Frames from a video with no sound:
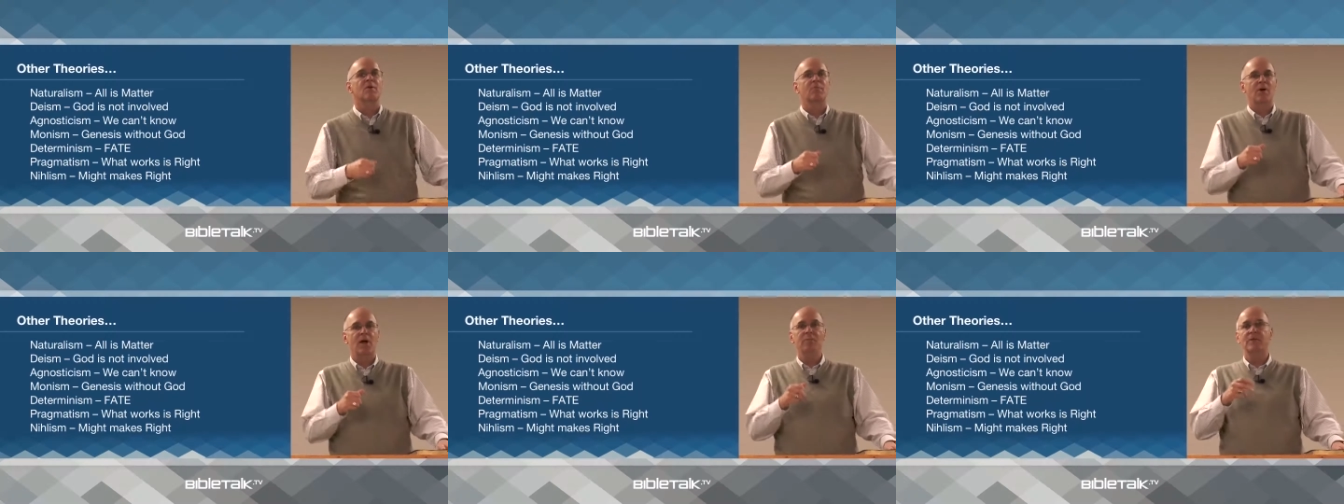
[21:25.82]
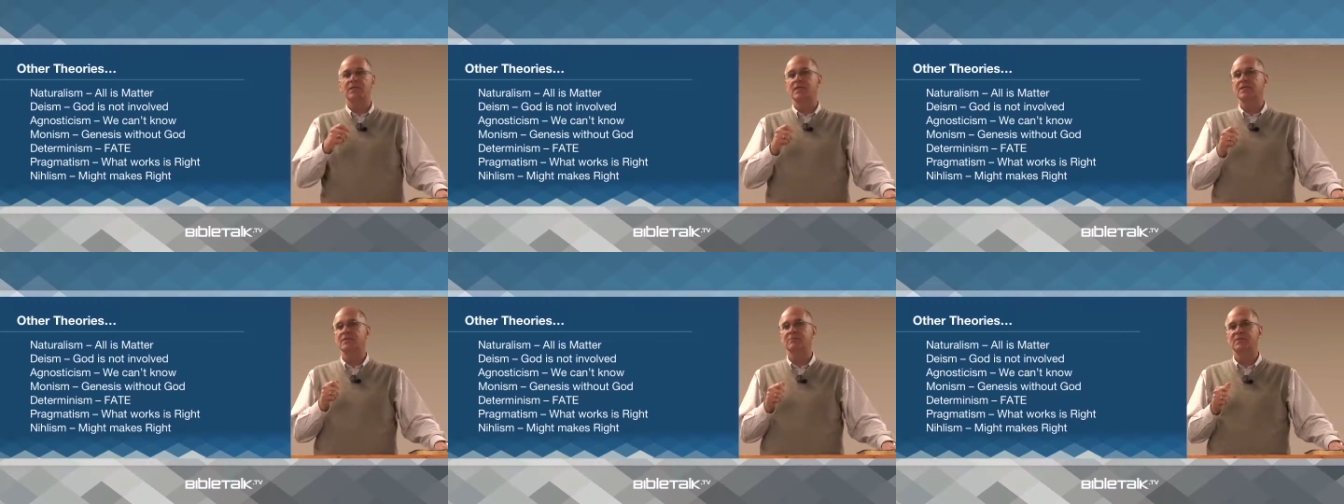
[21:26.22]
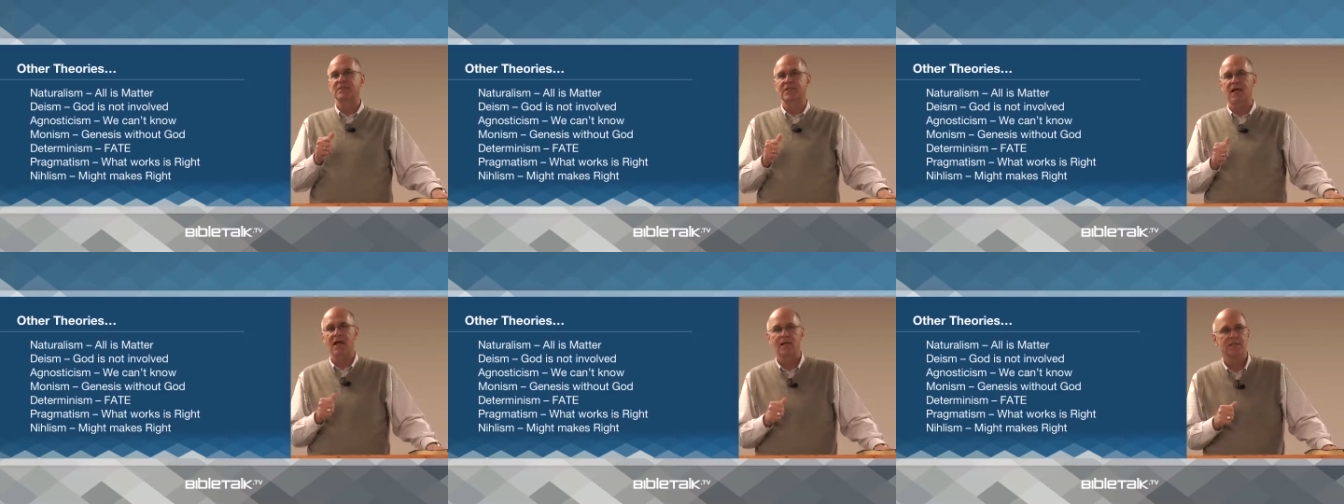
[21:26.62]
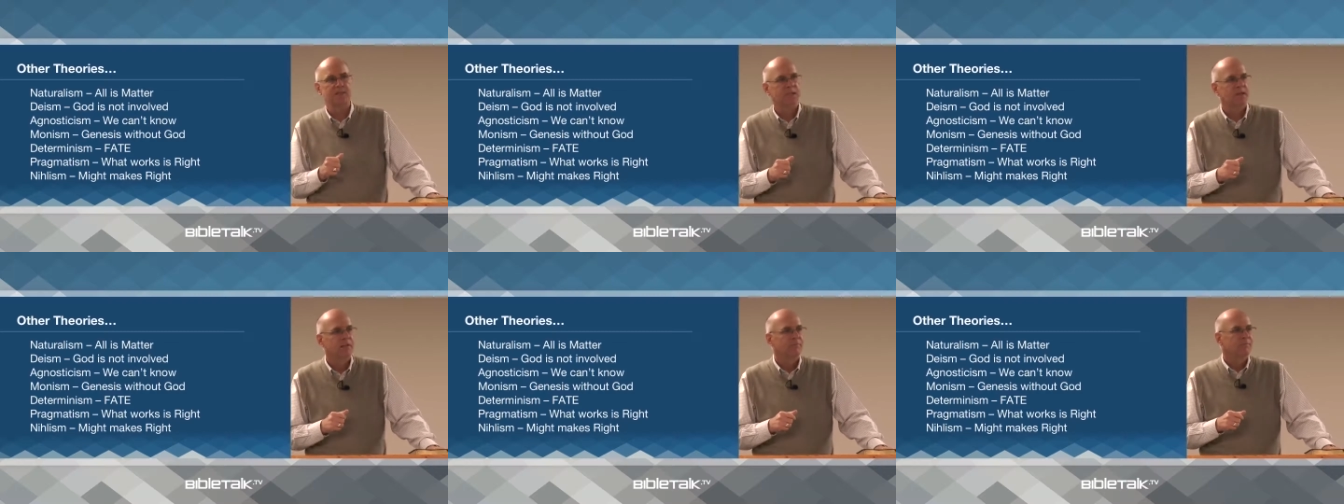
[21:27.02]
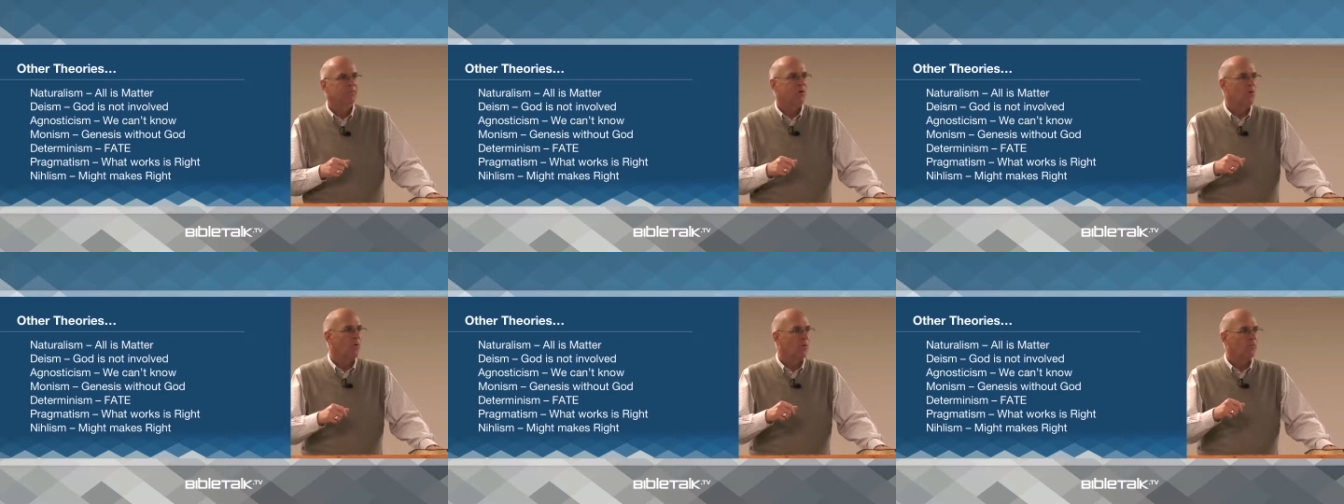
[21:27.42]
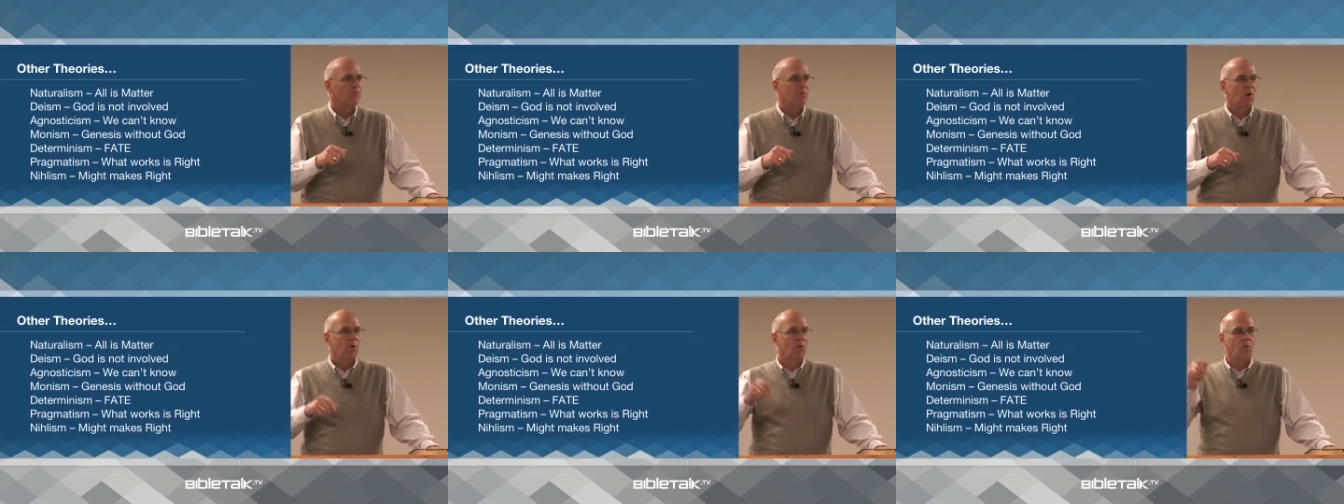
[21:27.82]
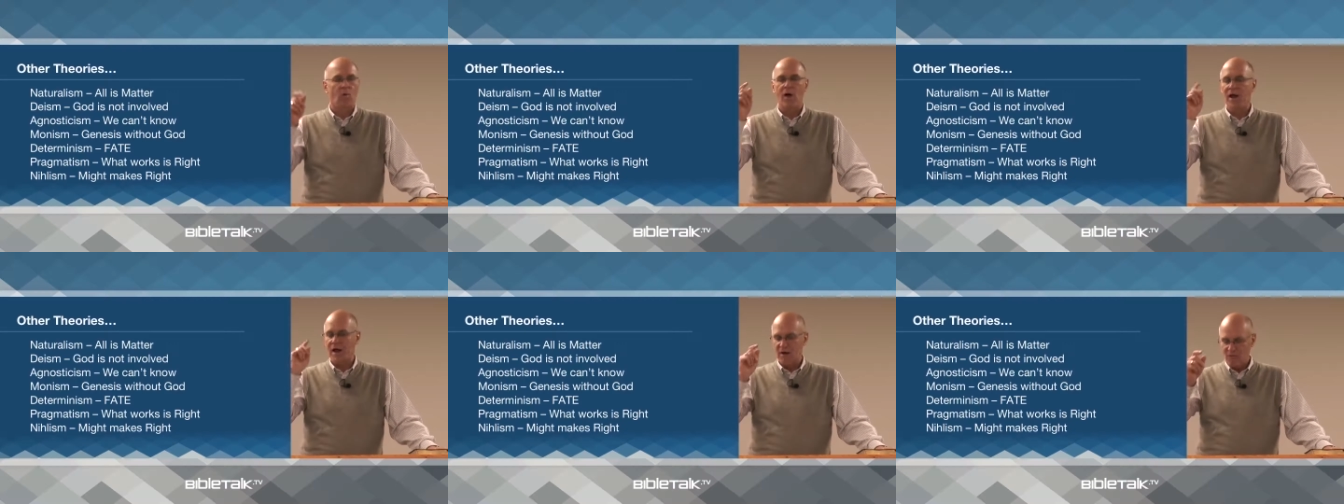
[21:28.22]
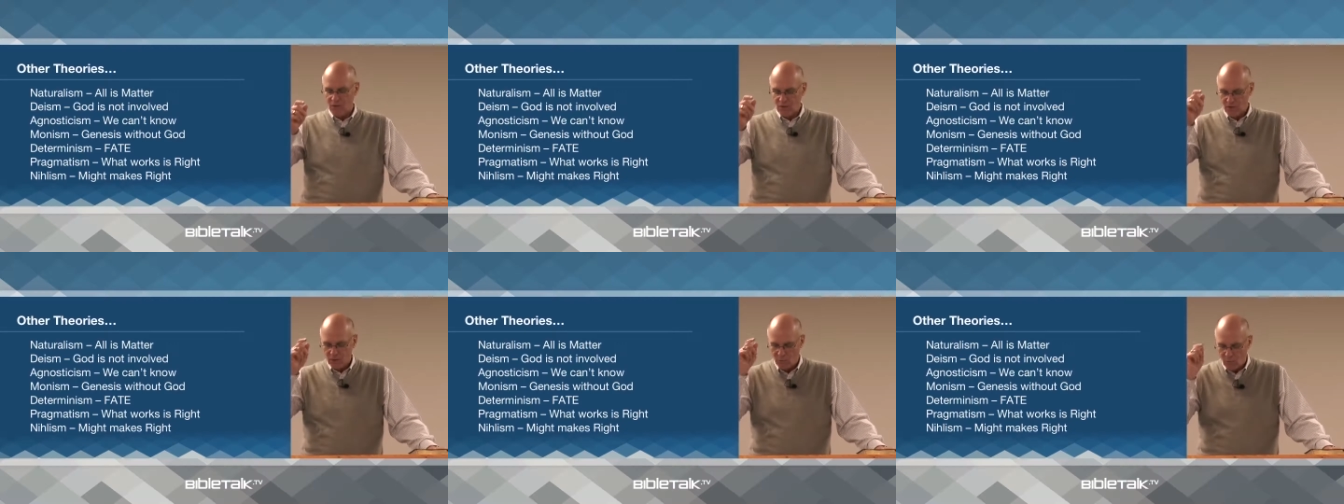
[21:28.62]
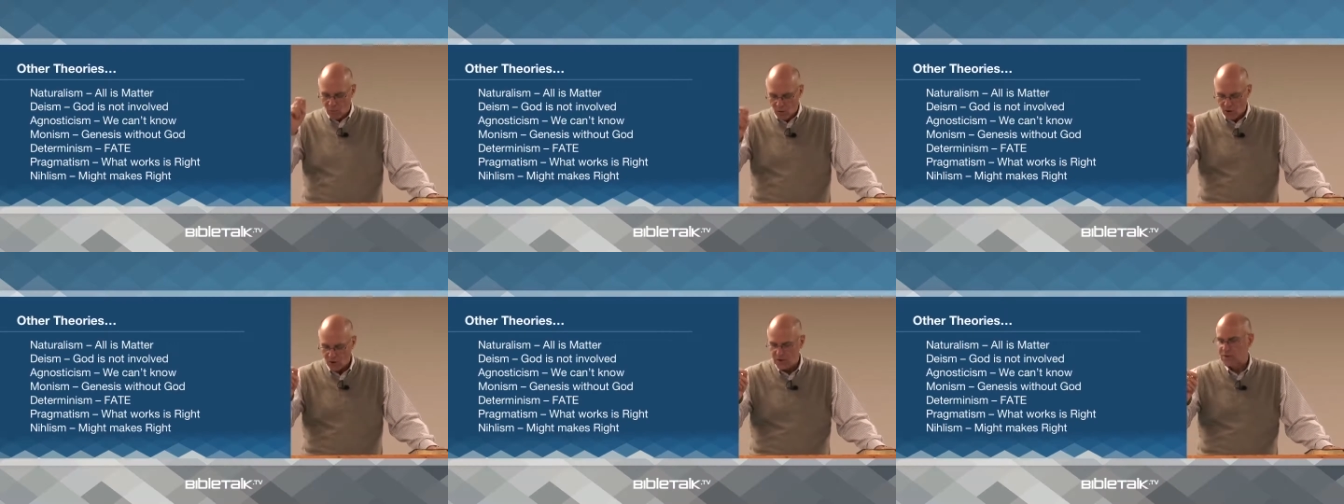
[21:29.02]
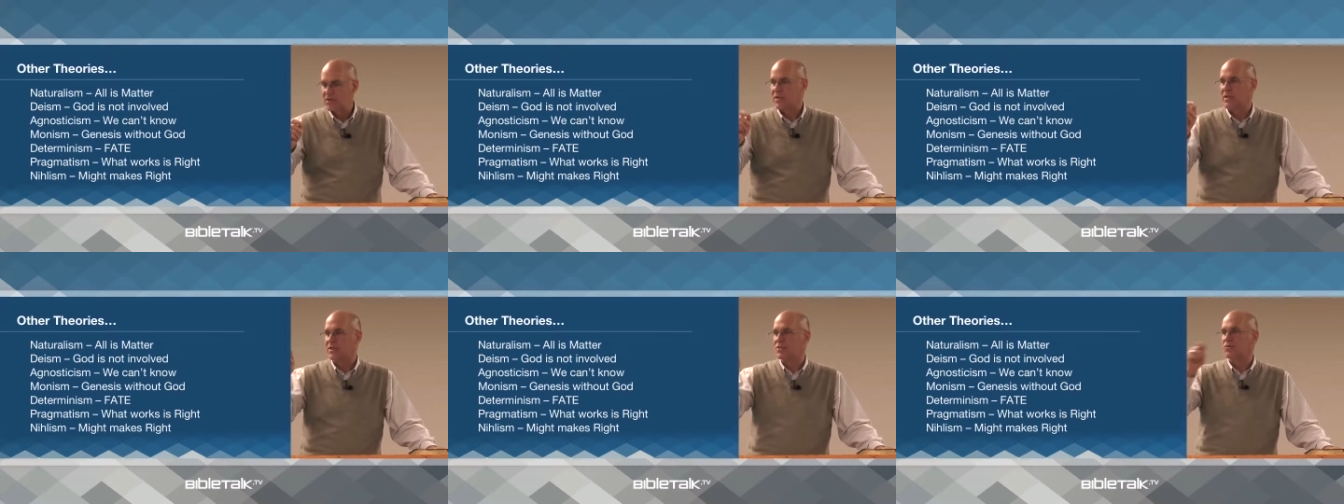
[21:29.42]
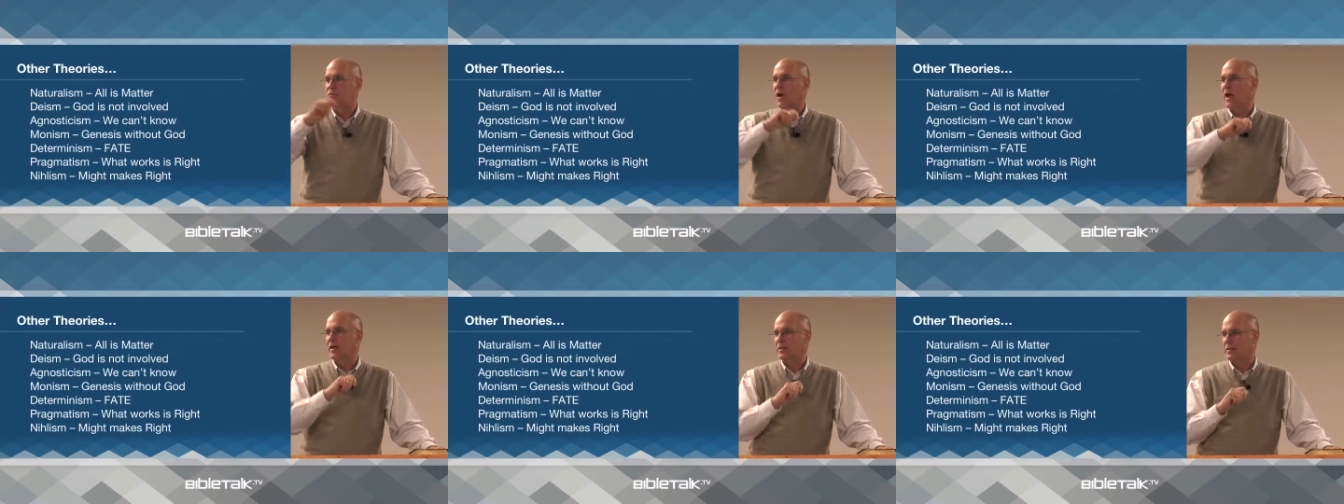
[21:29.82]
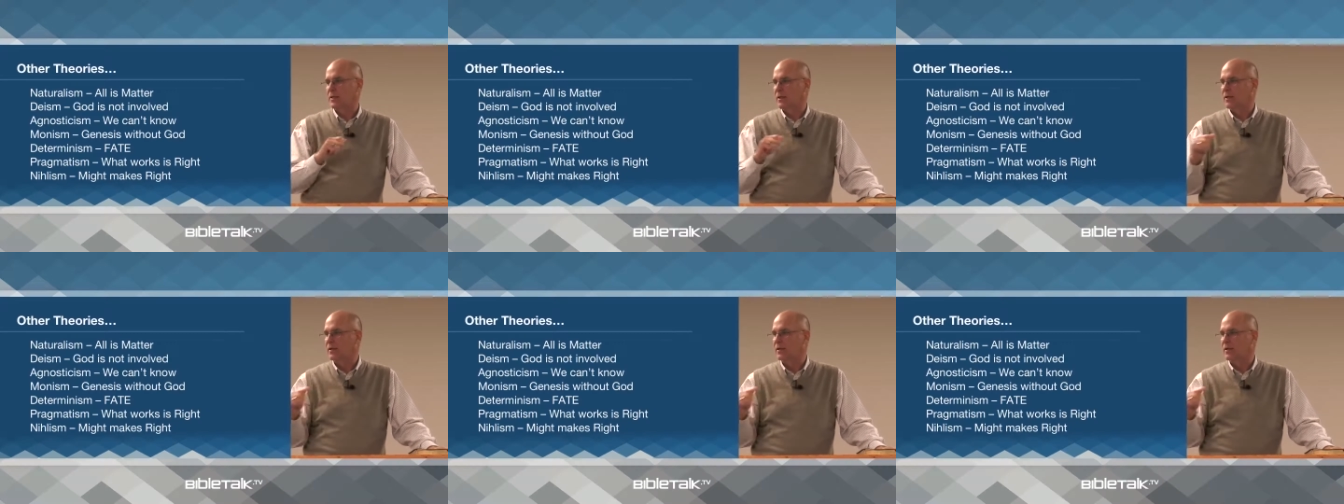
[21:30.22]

Pragmatism says, whatever works is right.